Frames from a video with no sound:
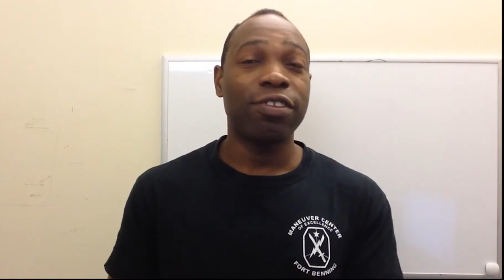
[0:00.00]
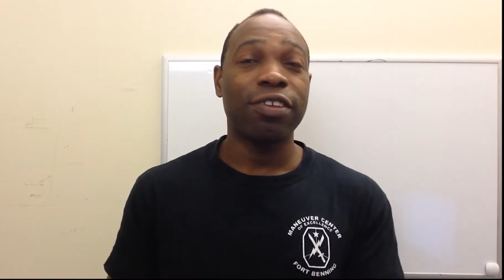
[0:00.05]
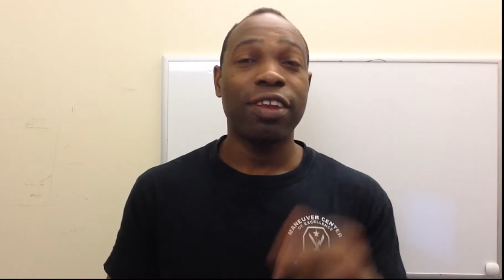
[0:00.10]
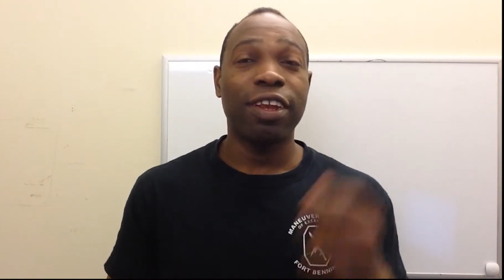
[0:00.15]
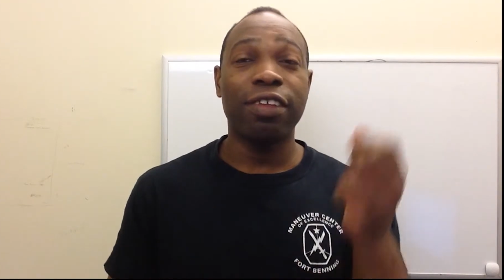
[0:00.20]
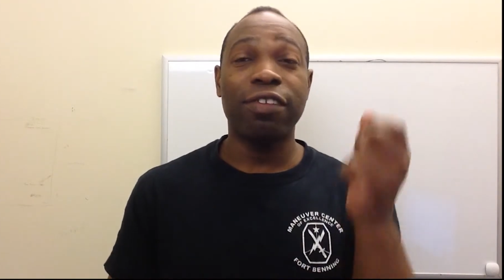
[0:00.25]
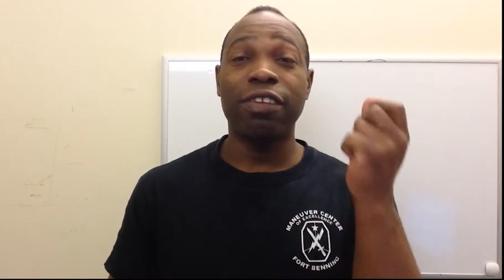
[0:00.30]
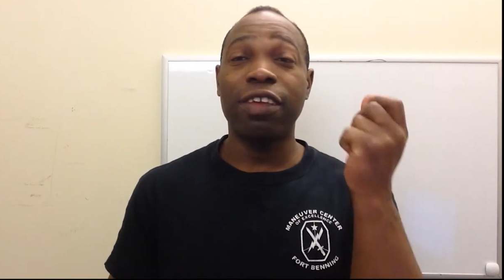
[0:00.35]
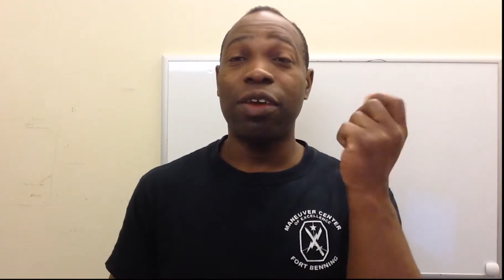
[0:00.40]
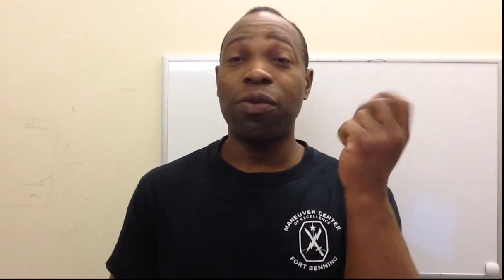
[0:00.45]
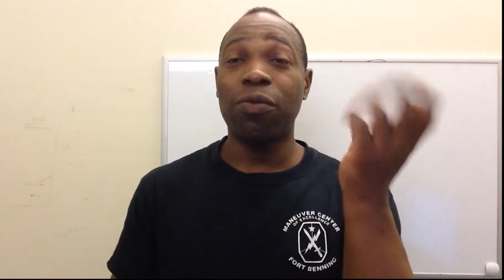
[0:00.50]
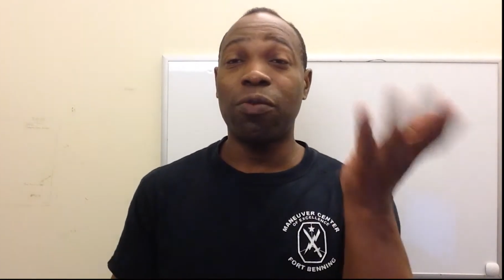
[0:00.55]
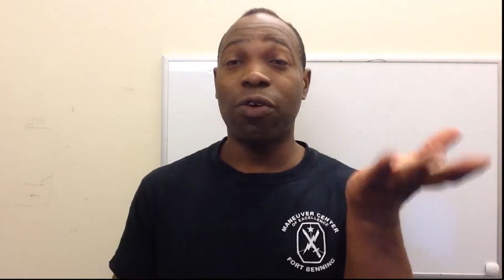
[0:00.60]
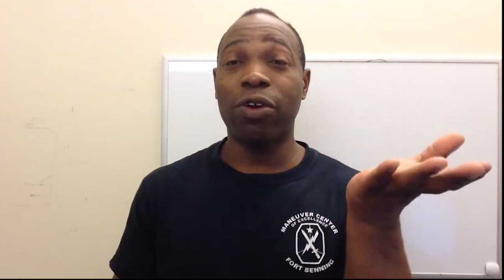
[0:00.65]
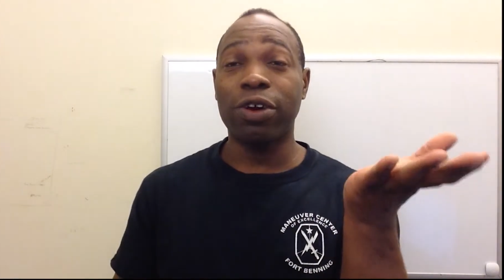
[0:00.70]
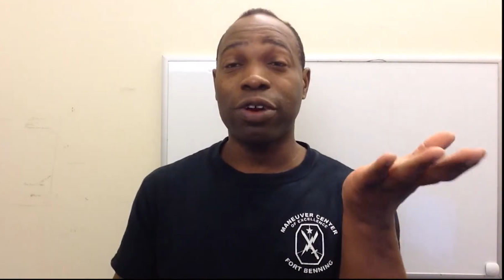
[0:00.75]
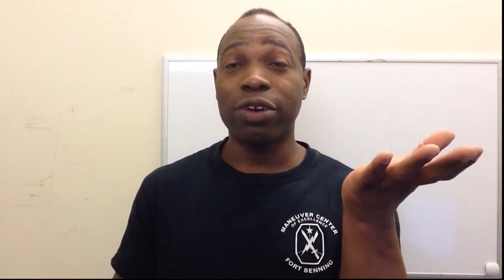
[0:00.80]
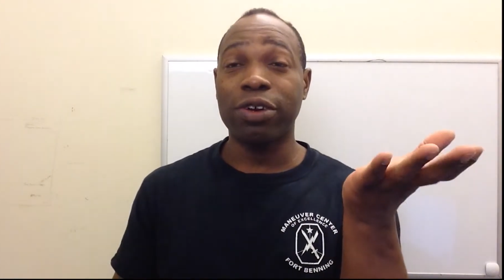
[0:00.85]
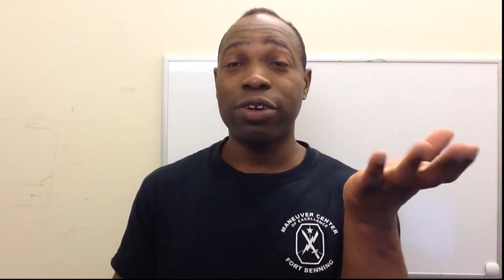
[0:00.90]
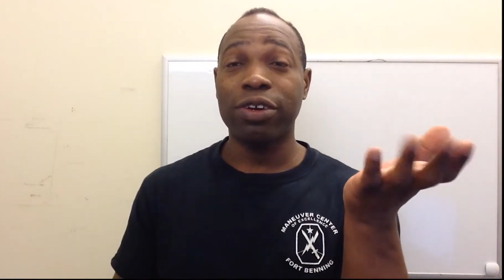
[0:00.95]
Let's say
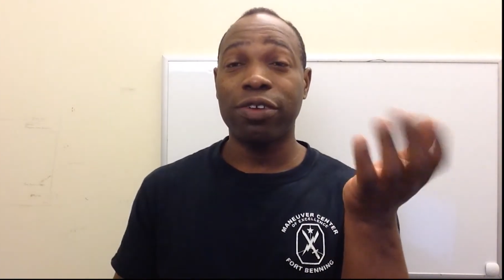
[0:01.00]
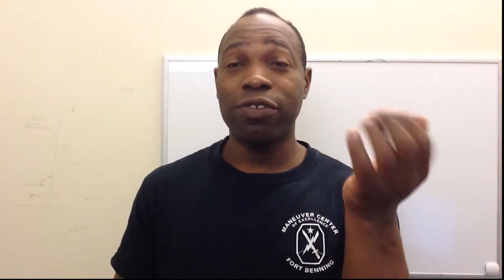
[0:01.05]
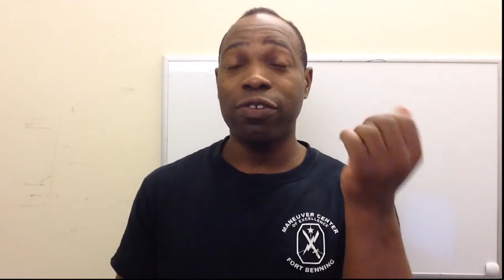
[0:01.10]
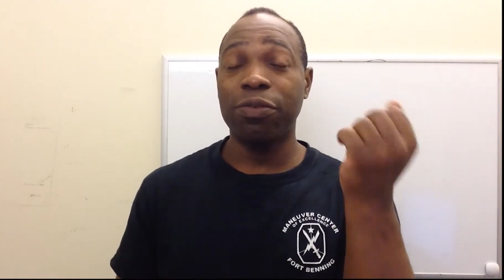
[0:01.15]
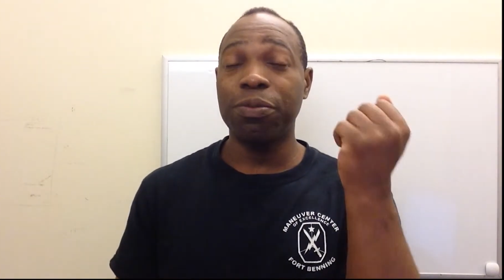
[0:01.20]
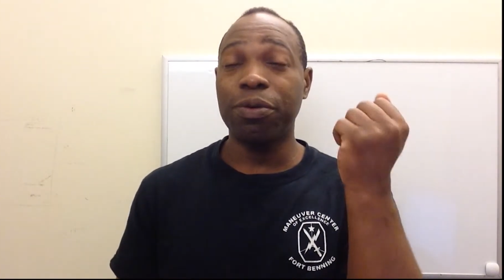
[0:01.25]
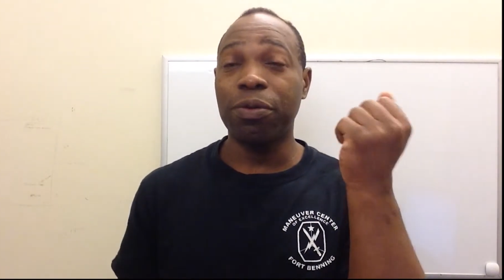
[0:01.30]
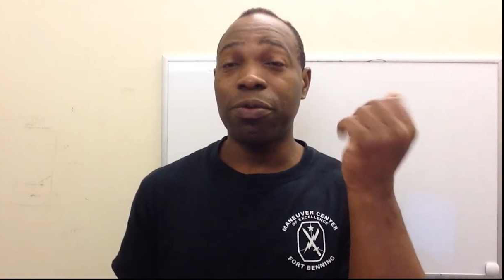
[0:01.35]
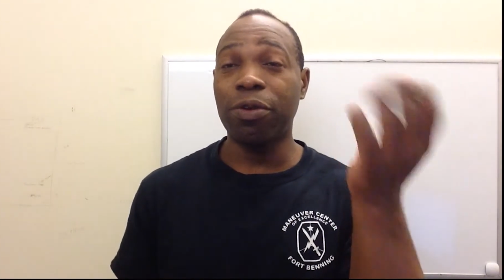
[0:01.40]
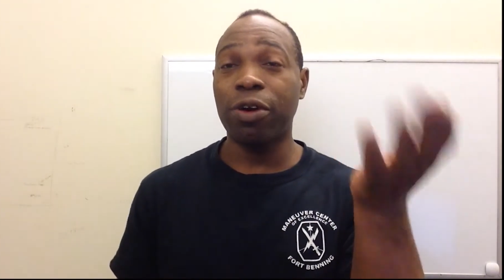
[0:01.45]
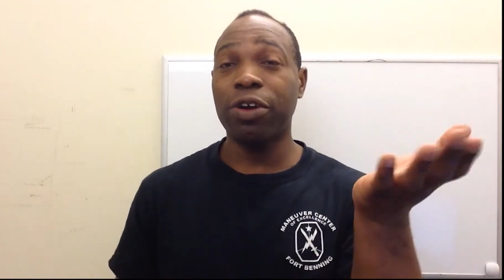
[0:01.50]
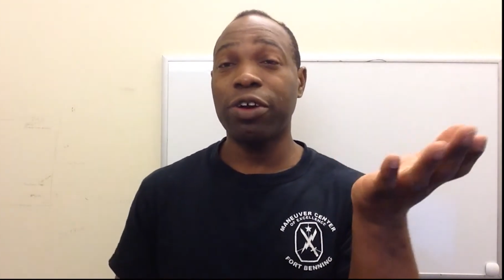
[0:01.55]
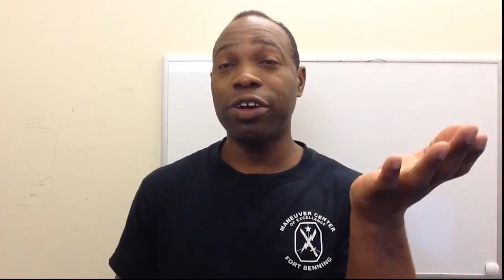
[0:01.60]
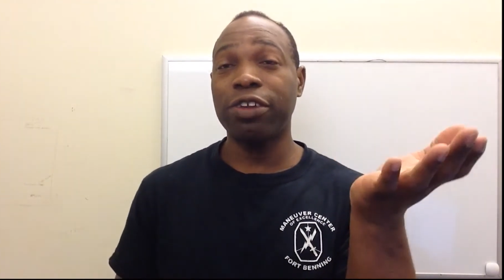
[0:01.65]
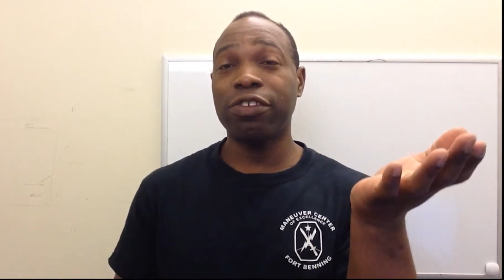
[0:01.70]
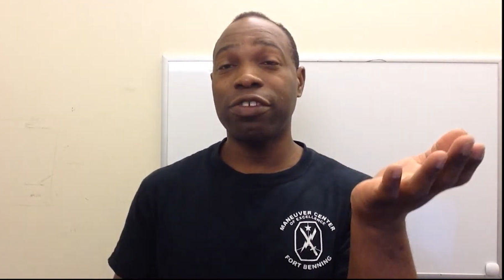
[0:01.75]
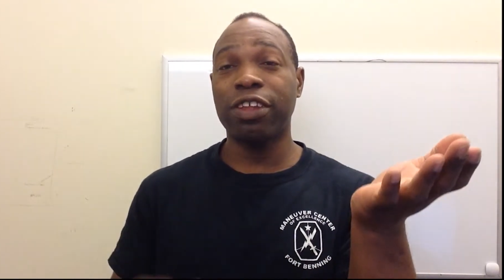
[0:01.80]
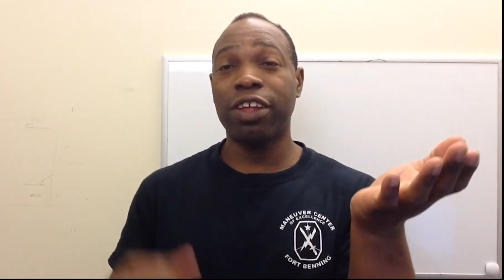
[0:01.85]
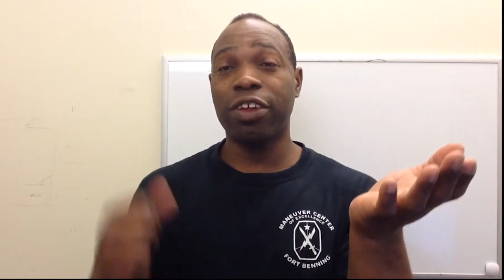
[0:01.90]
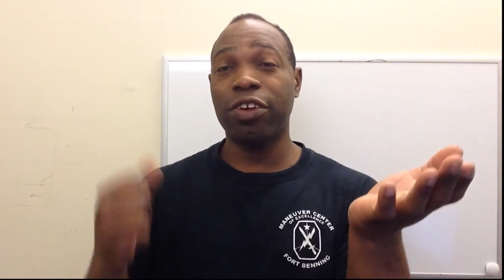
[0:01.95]
water. You put water in
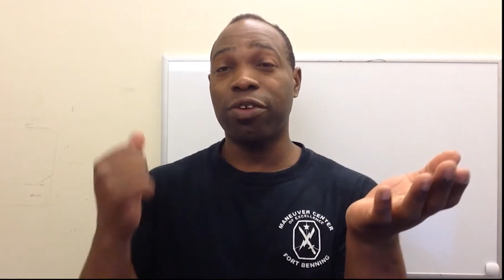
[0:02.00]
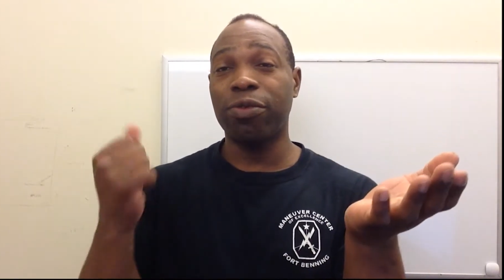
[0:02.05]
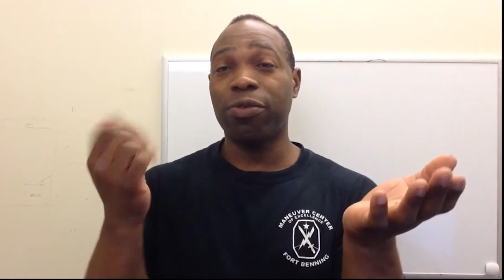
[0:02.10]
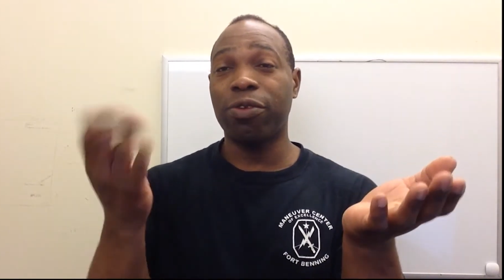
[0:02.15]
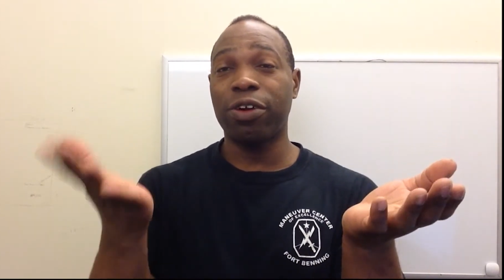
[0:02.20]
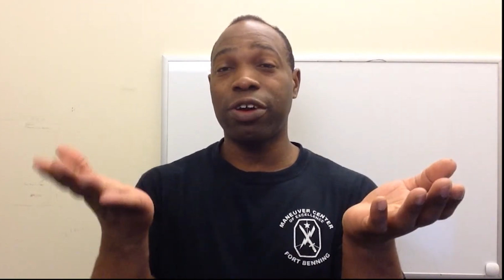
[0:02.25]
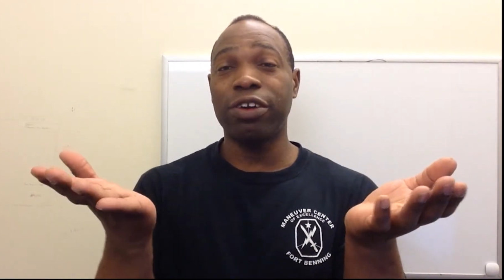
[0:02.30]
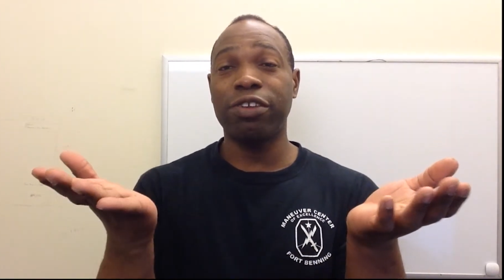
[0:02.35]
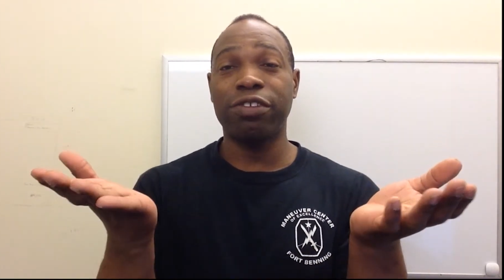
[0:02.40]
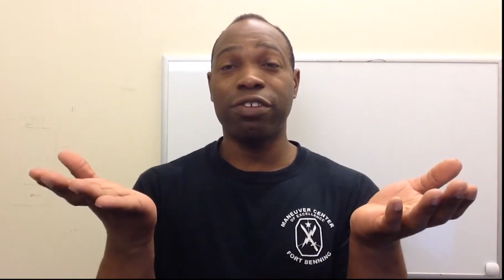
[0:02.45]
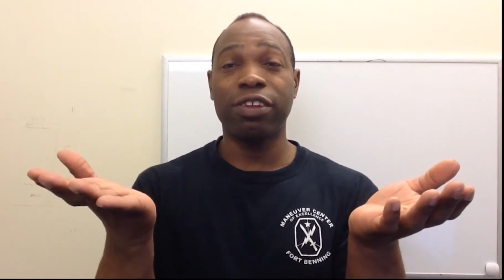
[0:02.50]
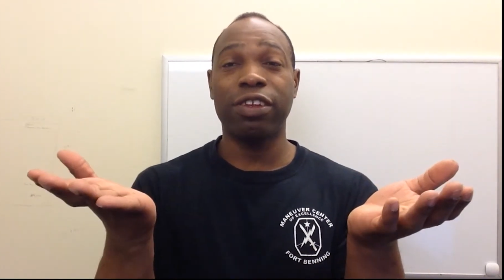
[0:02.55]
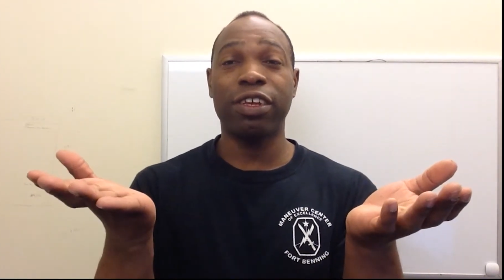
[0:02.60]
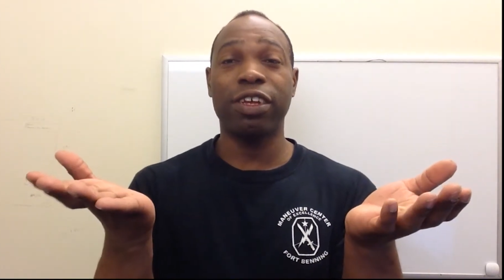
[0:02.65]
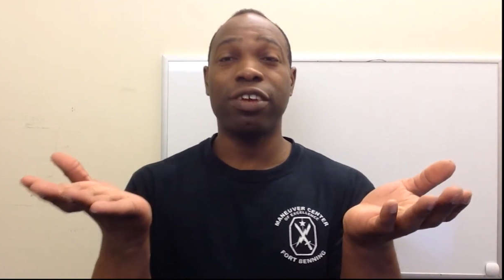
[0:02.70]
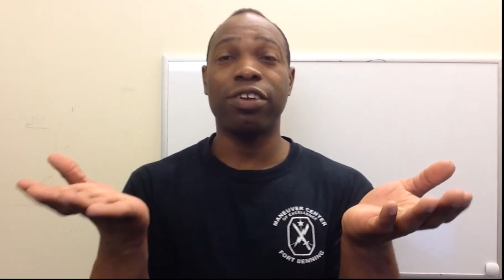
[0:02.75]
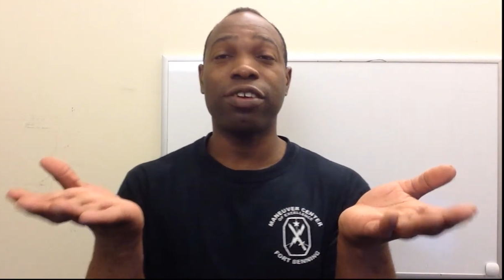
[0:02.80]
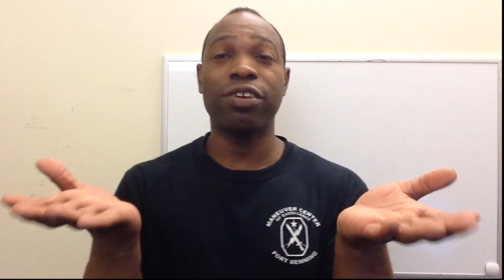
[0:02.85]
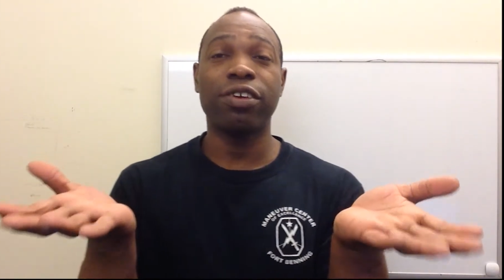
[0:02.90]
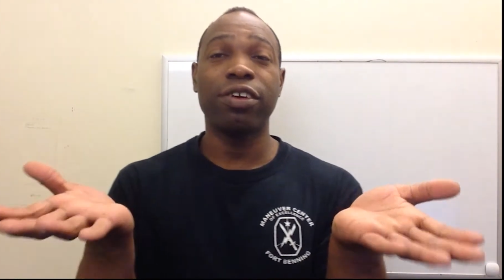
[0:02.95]
this container and water in this
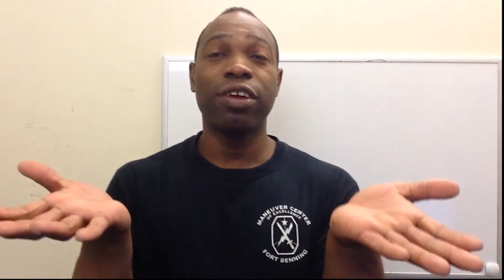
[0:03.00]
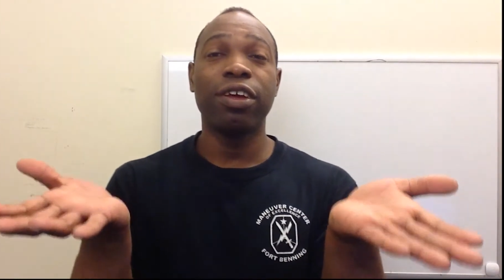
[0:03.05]
container,